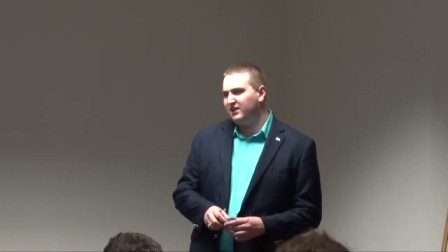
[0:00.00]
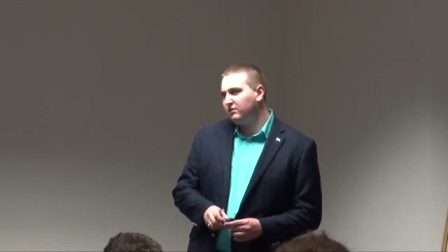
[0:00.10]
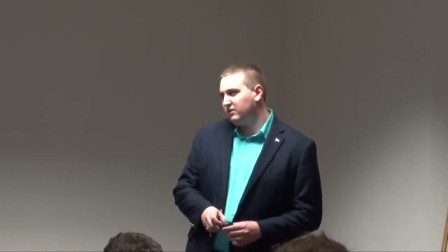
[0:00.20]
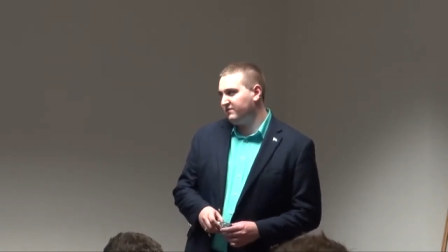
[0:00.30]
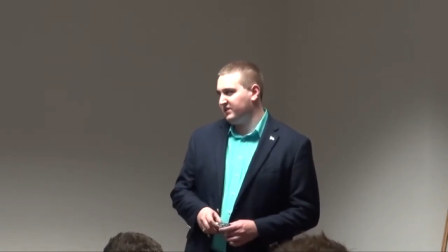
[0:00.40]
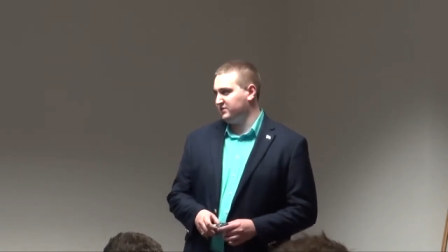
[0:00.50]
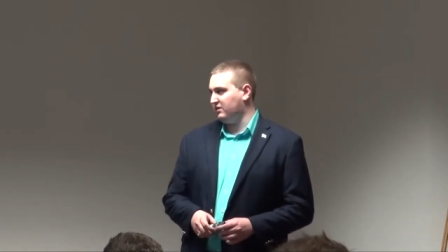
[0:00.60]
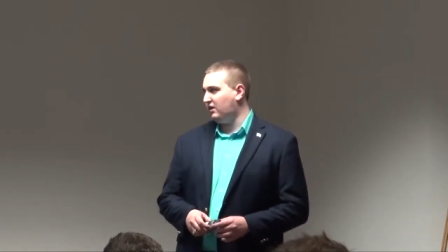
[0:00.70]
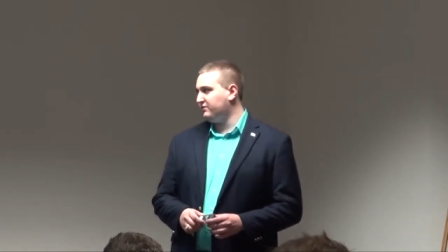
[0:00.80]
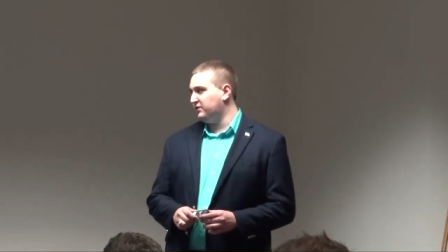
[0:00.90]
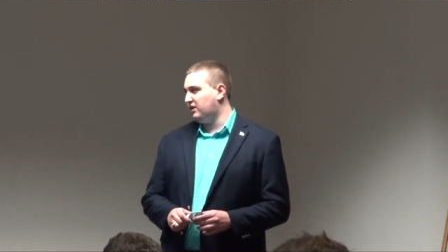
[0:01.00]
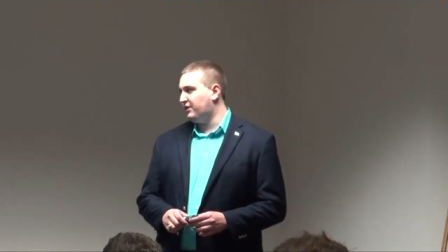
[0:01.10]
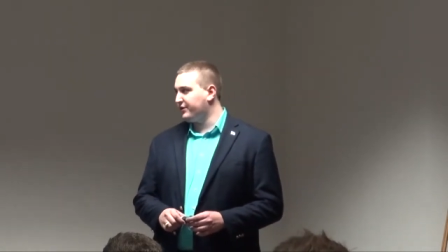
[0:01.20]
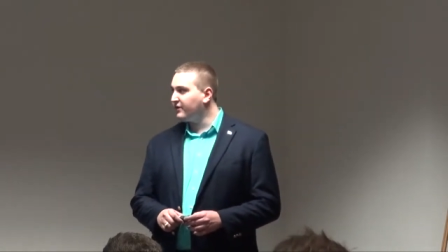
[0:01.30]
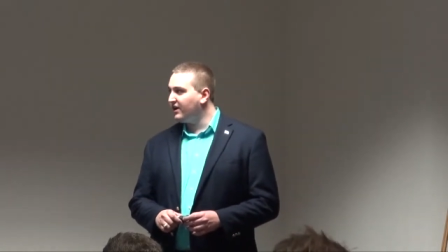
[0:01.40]
I don't know if these are offered to
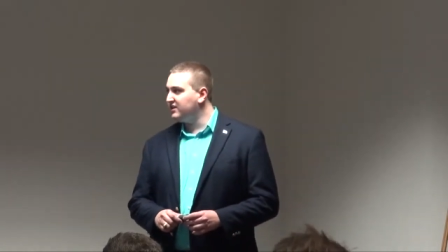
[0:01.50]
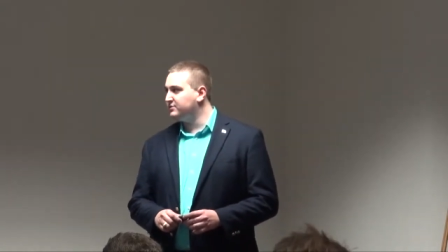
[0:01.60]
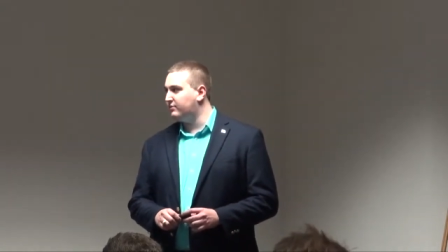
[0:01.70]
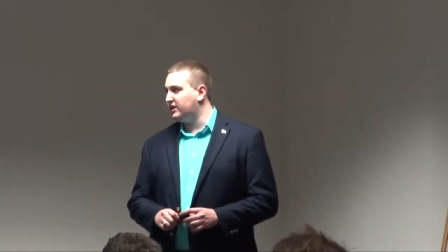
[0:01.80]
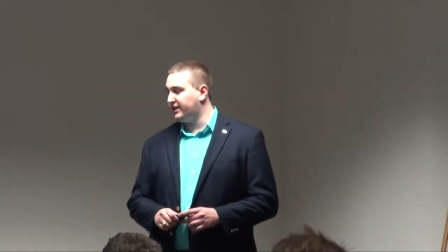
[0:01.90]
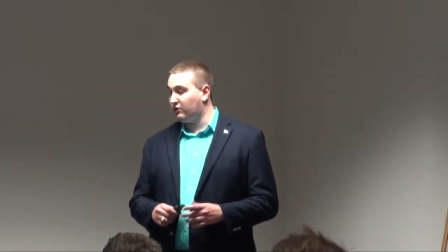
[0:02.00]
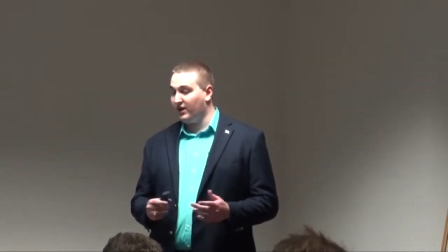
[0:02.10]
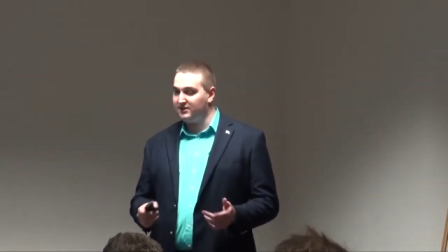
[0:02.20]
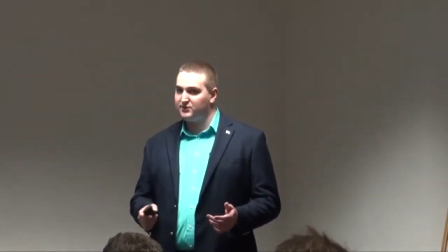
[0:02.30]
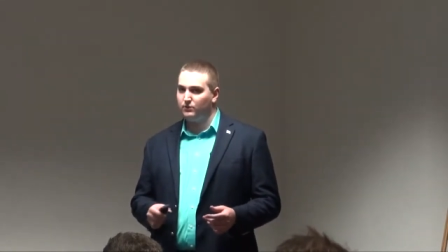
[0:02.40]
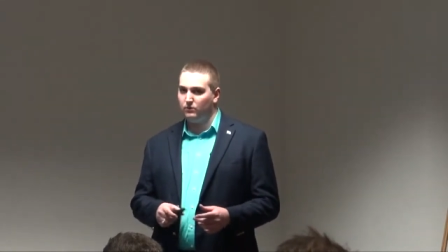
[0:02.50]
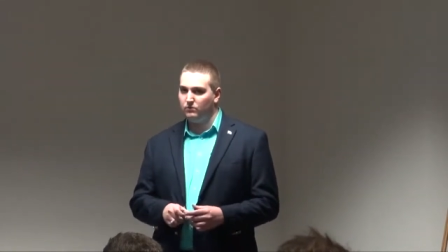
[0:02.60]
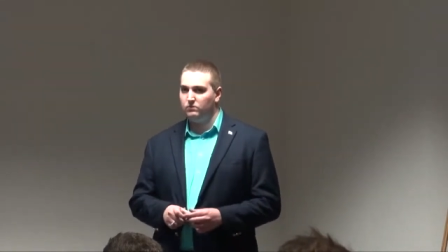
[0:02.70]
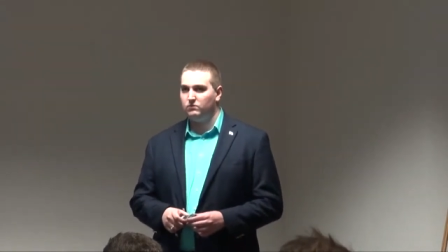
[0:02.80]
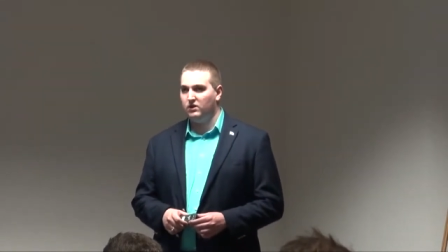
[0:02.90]
undergrads, but in grad school,